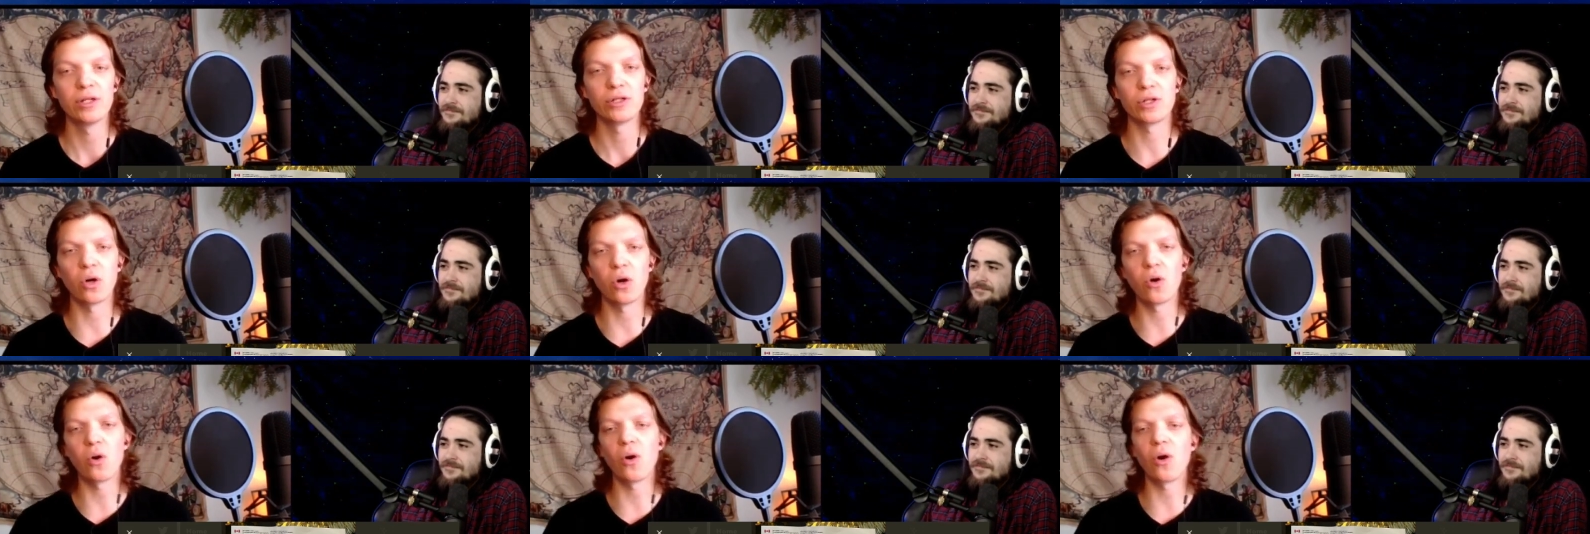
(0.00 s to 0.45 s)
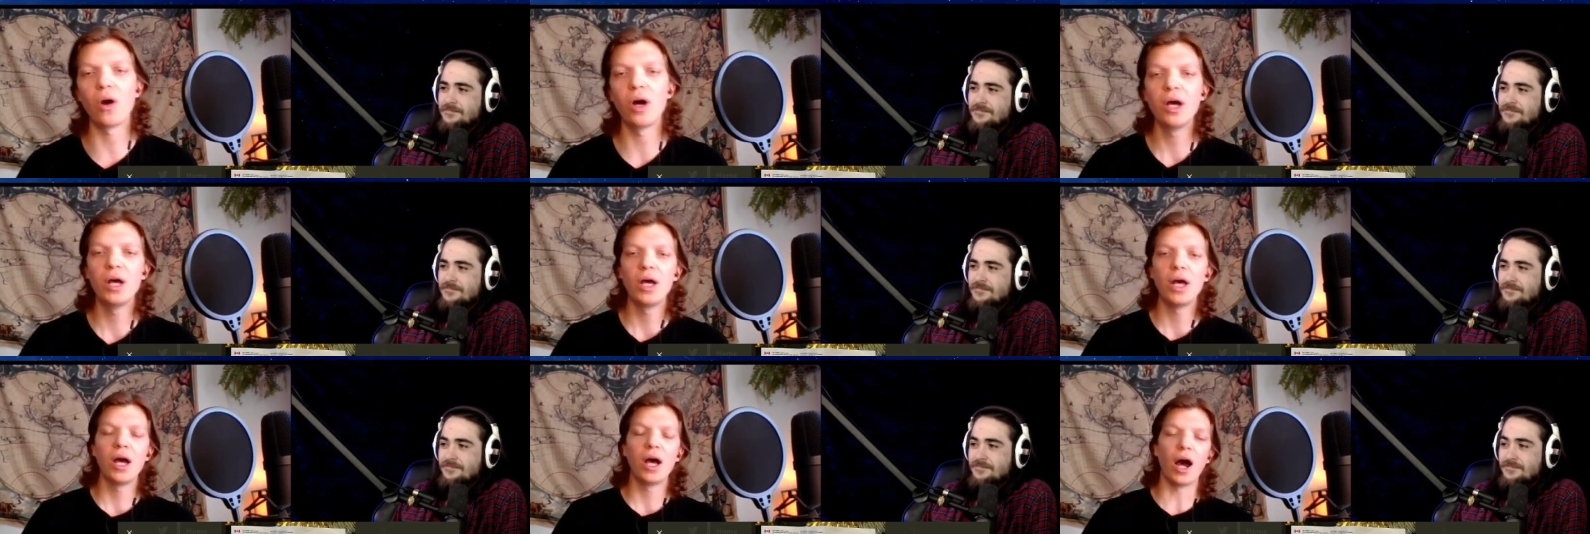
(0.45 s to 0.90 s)
Speaker 1: So
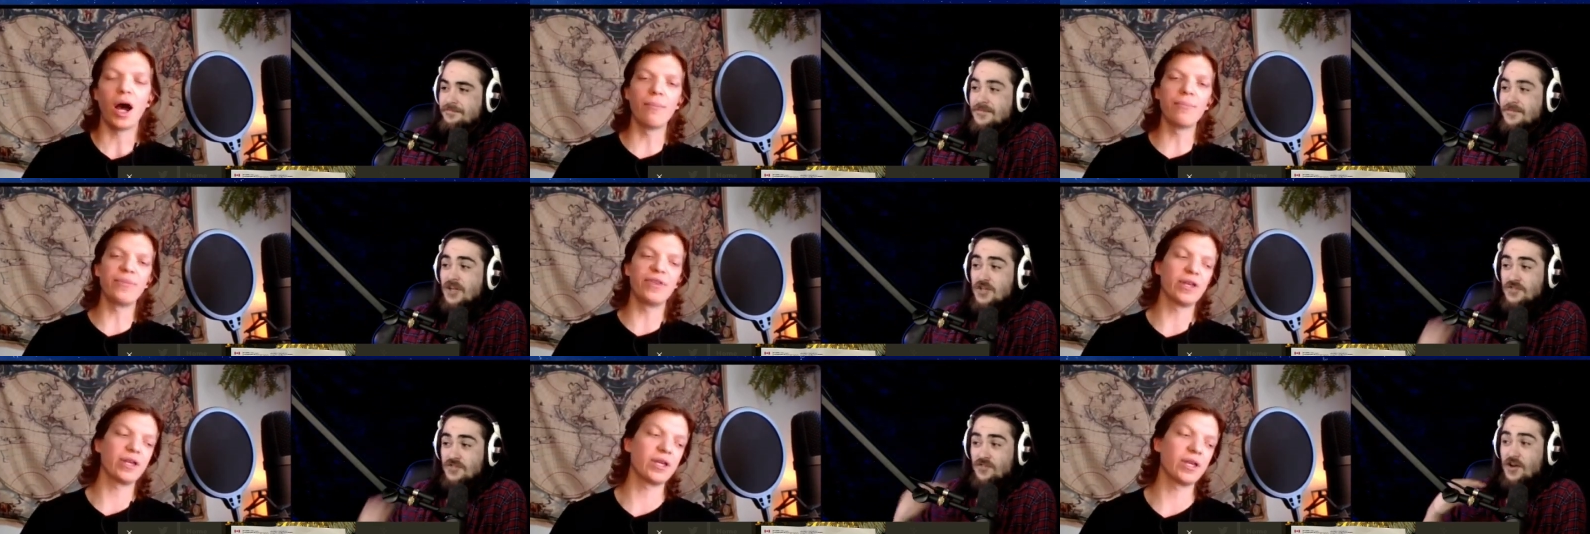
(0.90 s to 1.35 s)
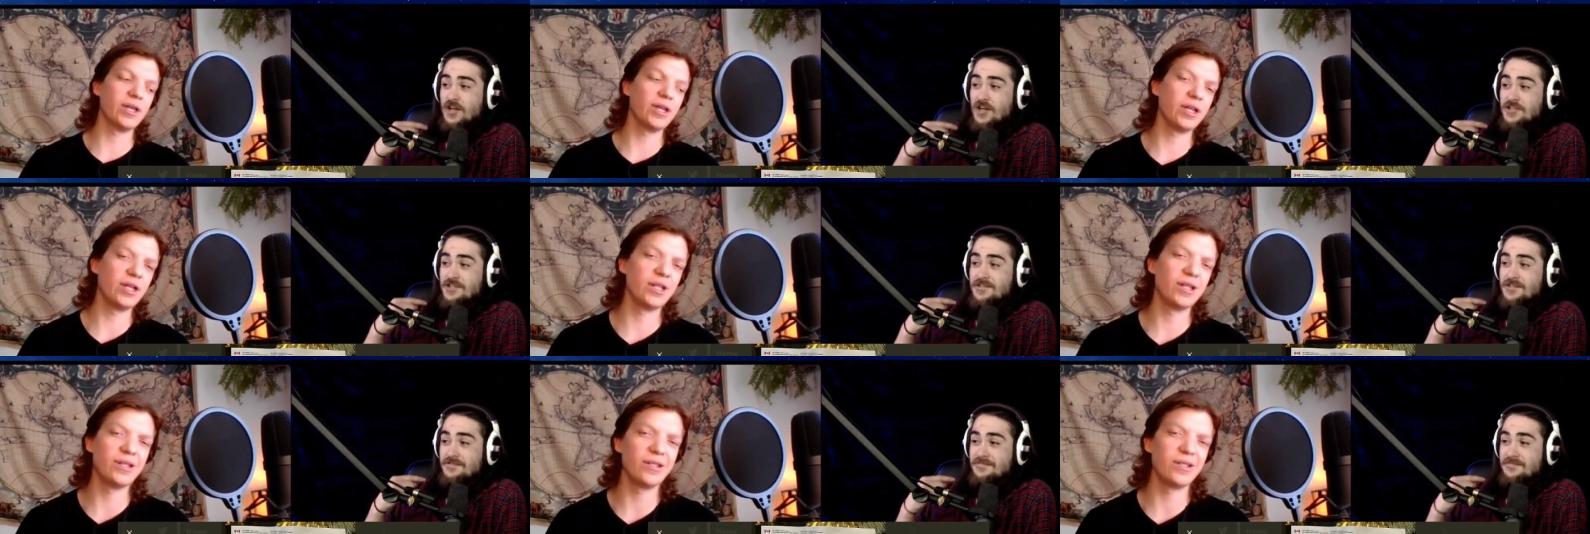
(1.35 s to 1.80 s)
I'm
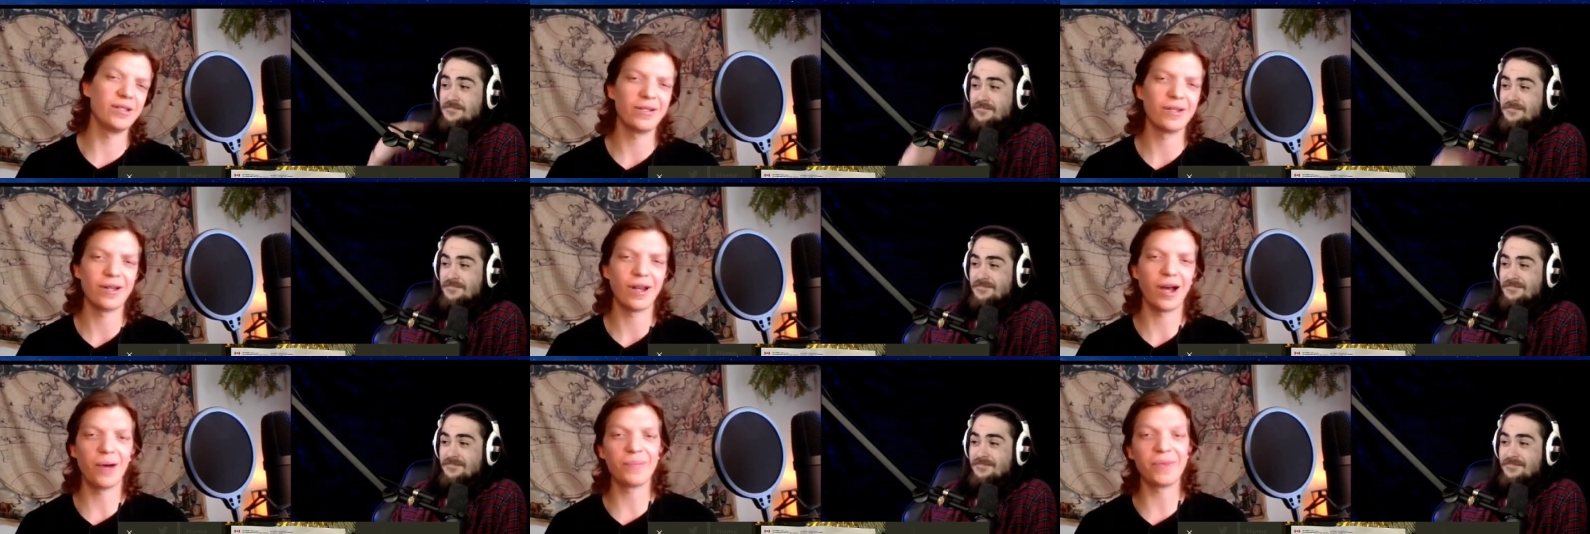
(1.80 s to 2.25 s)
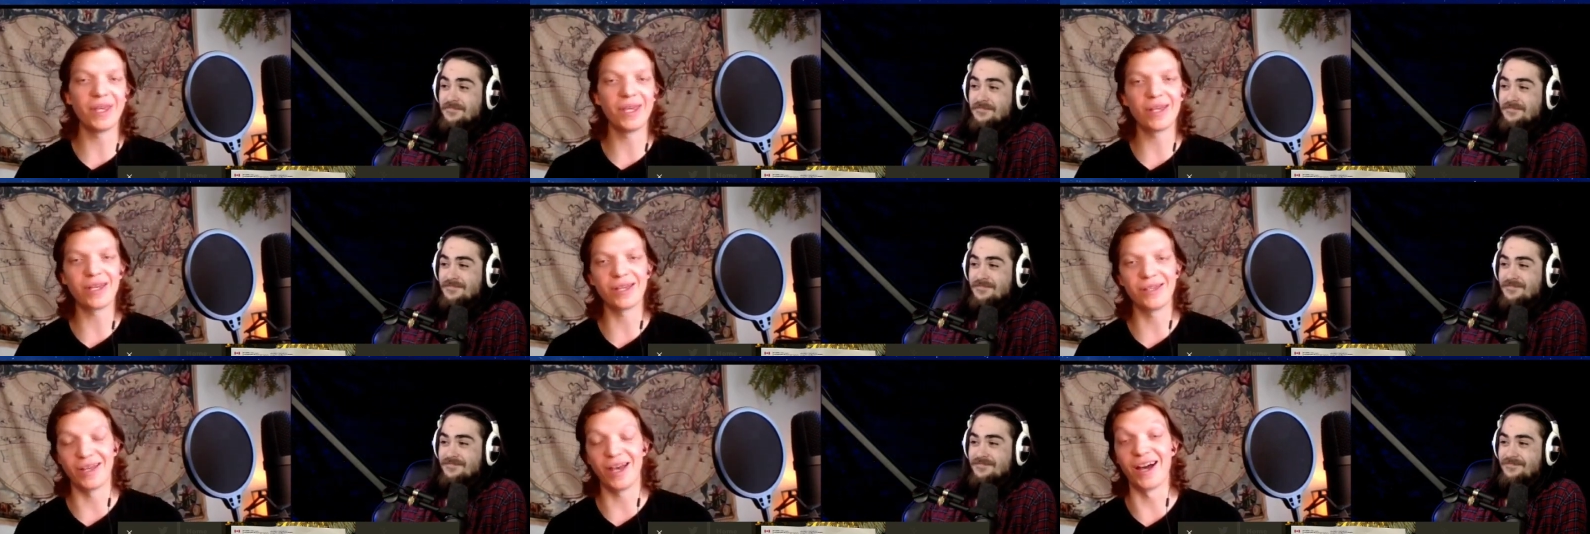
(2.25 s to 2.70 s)
thinking, us. I'm
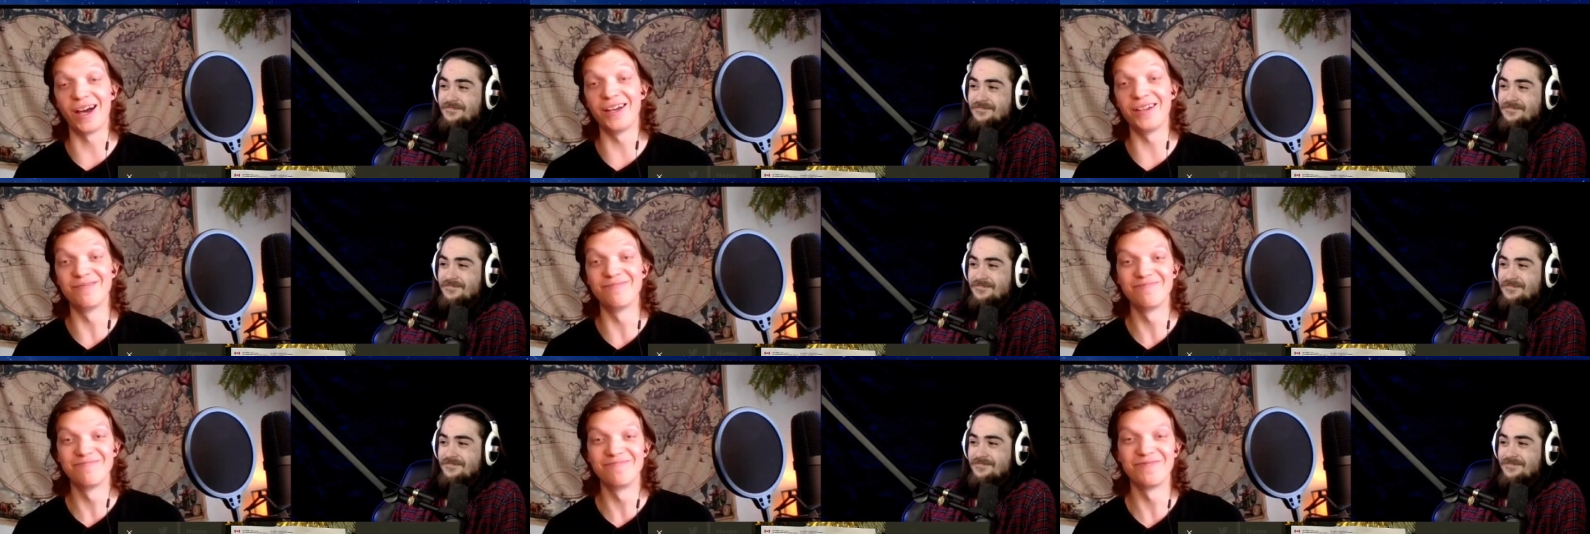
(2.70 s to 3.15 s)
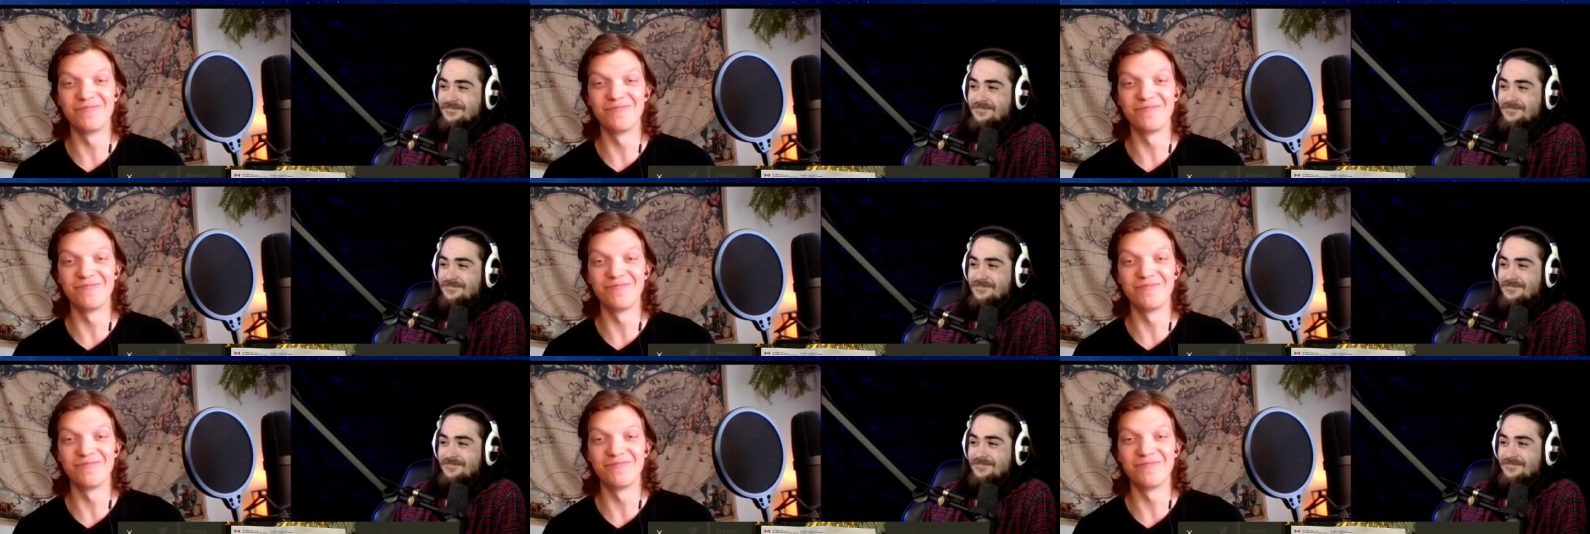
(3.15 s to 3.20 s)
thinking, yeah,